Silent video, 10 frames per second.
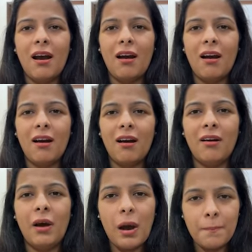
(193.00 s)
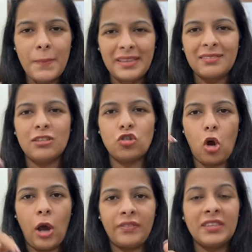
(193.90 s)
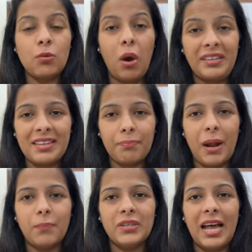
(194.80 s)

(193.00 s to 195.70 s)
a message on the WhatsApp number